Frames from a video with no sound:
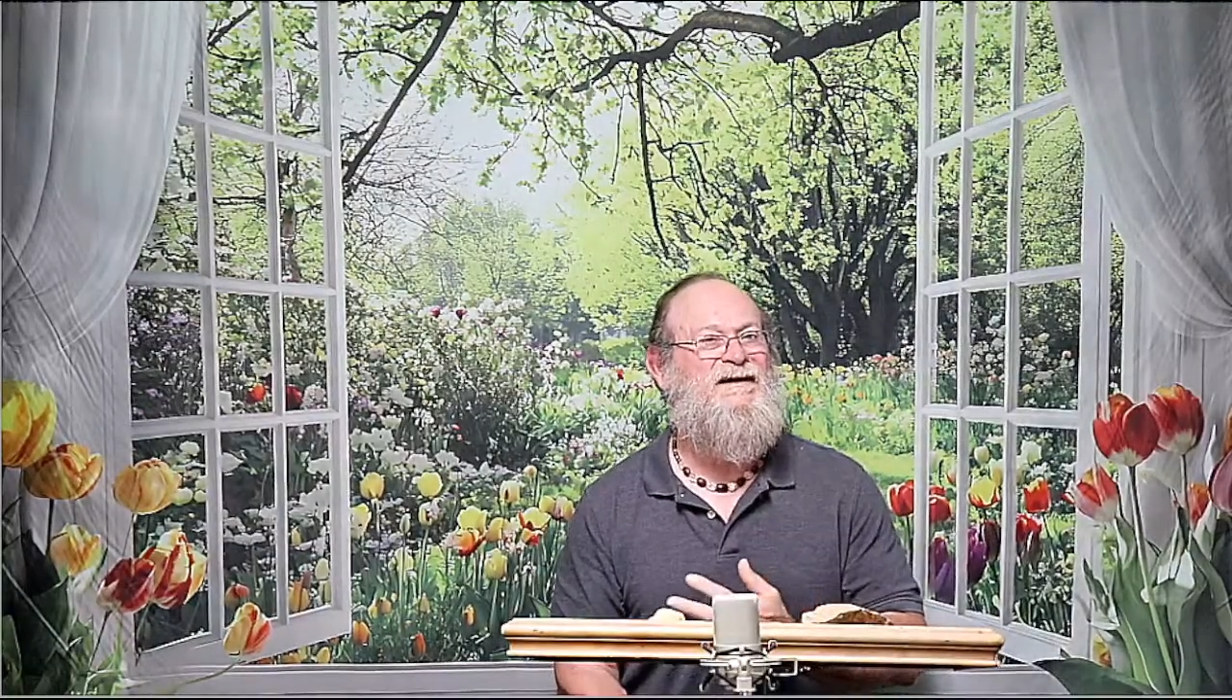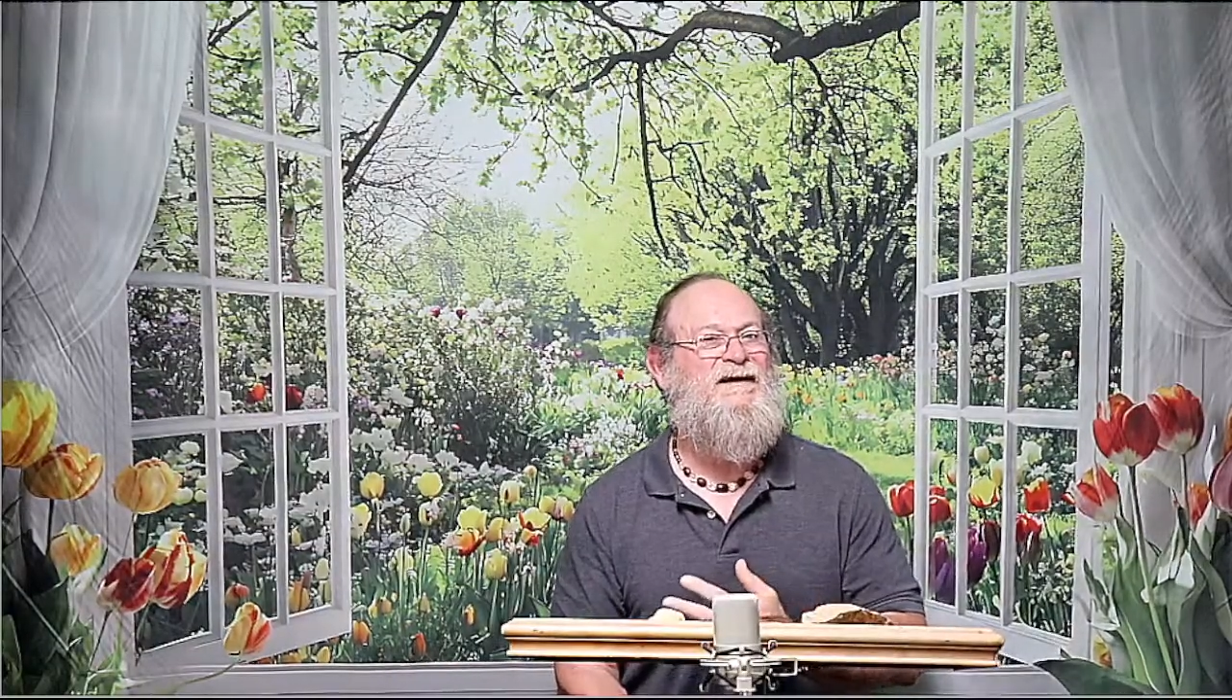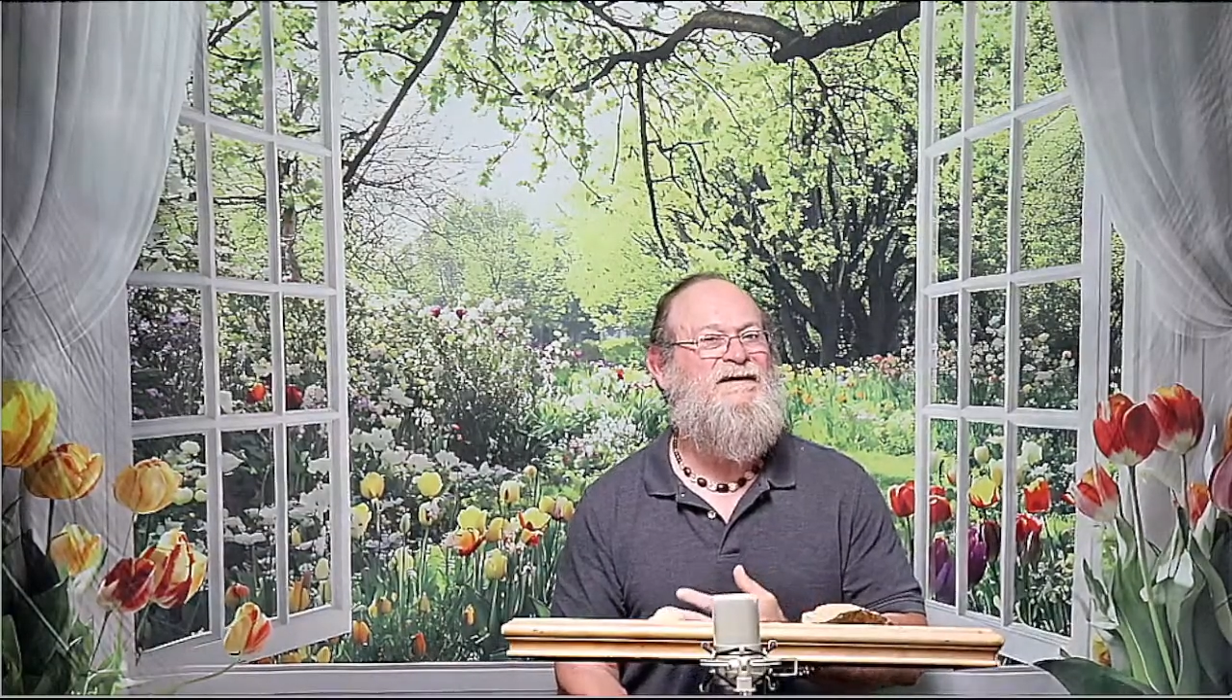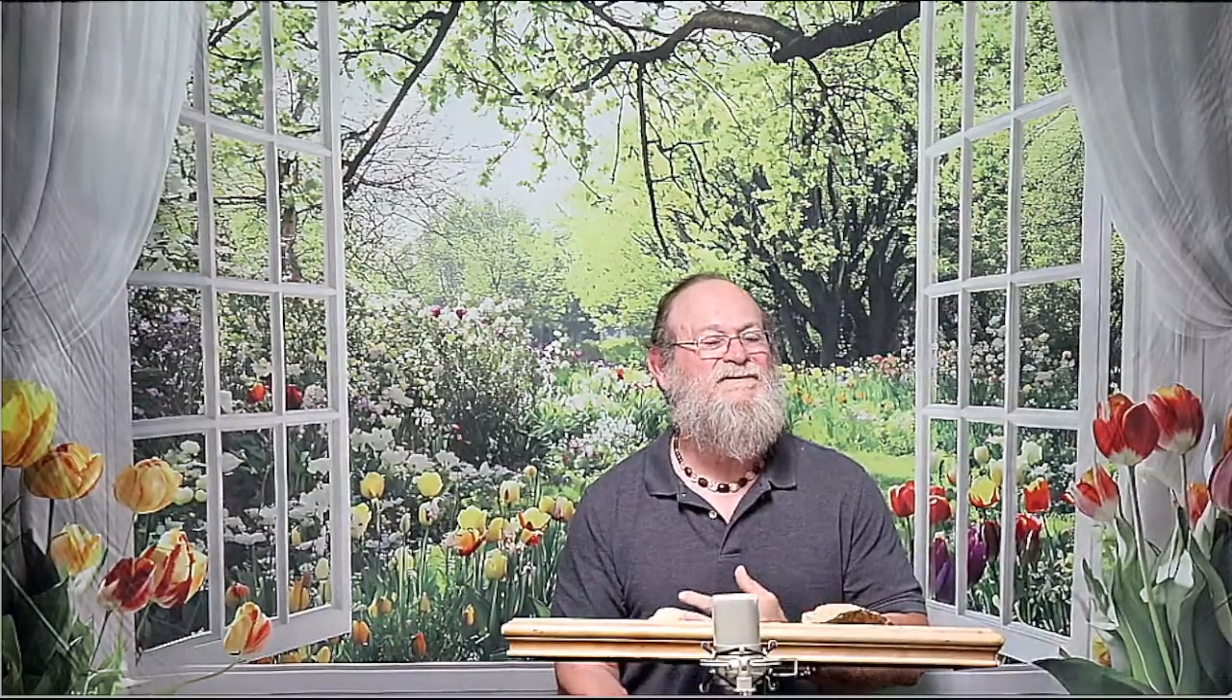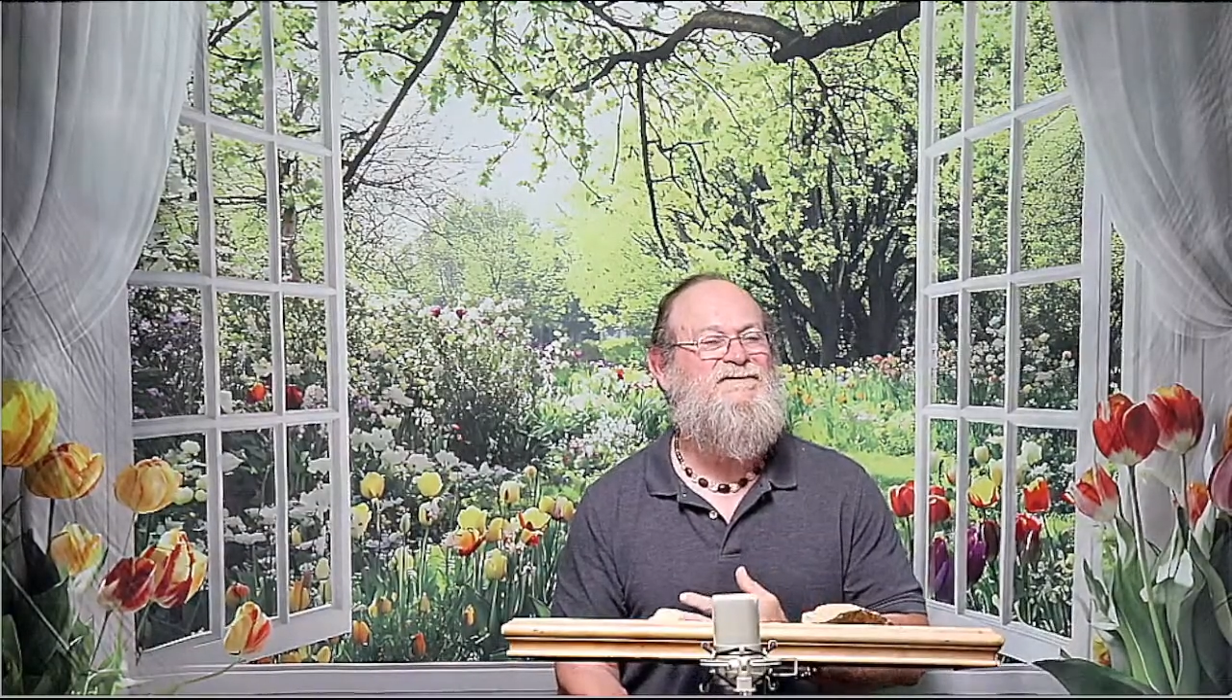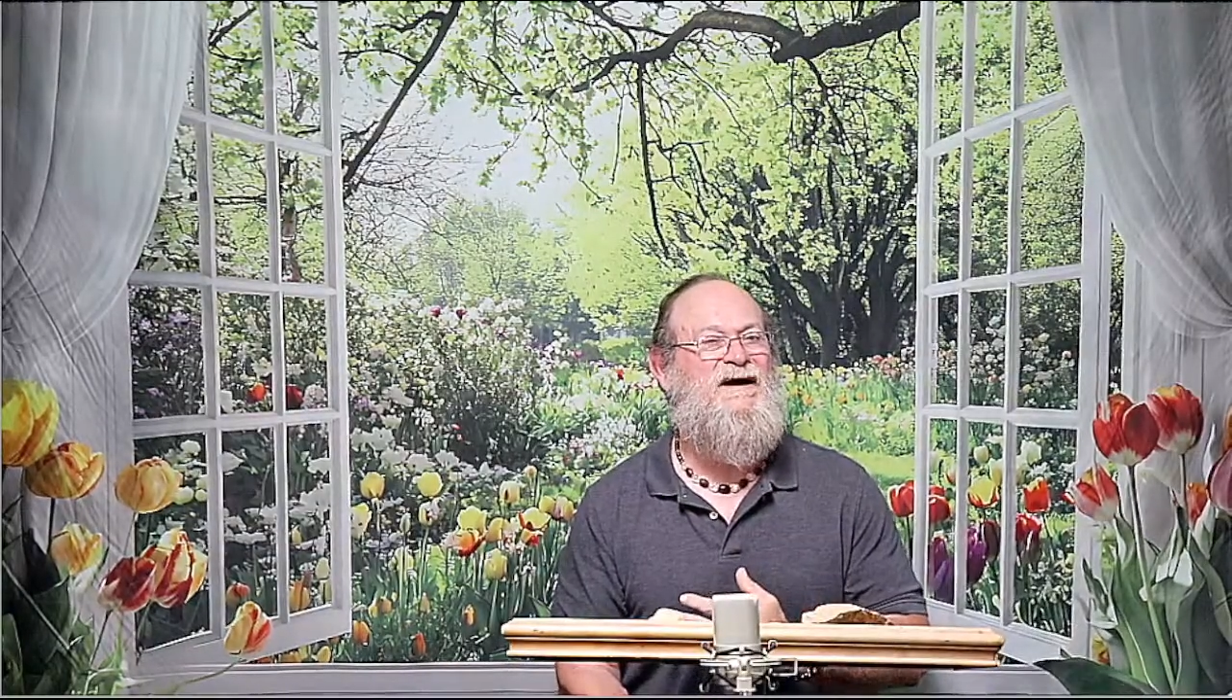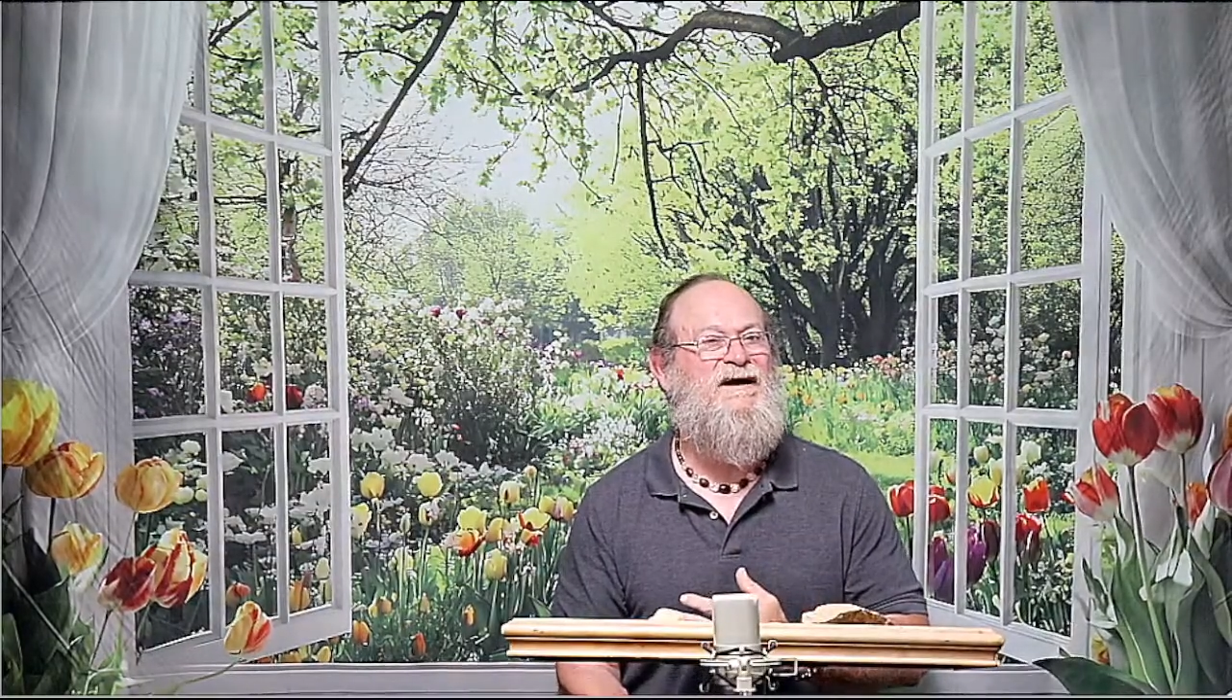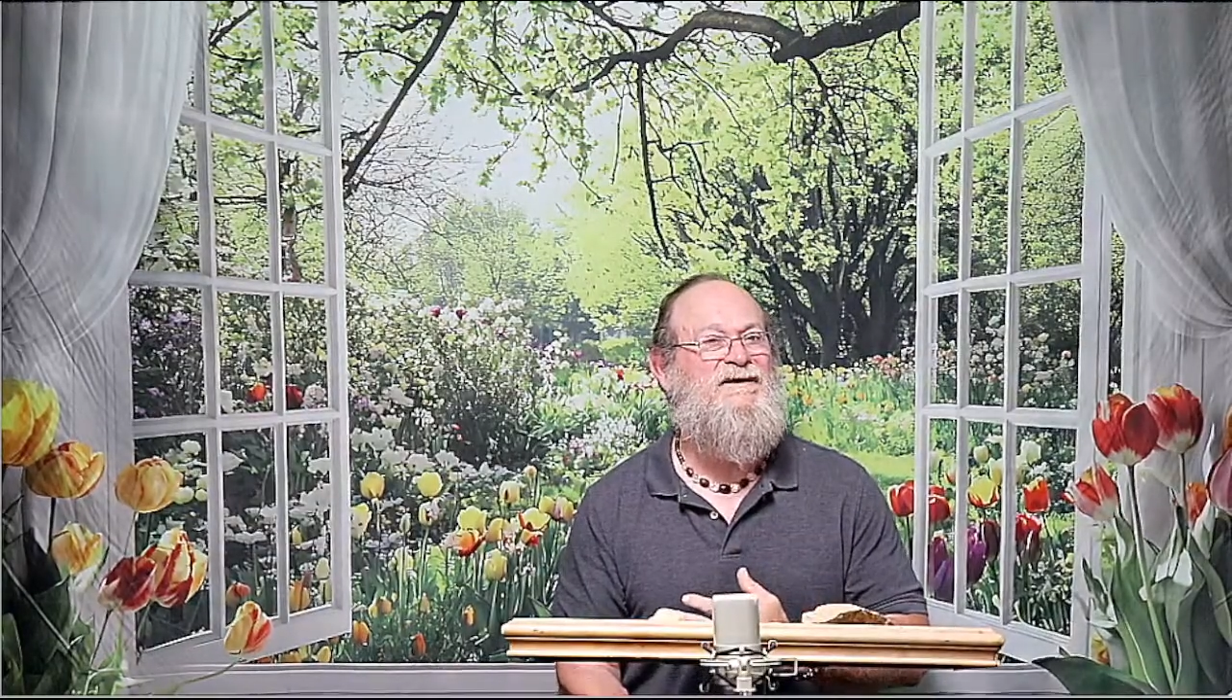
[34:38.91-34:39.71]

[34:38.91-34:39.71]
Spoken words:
to change.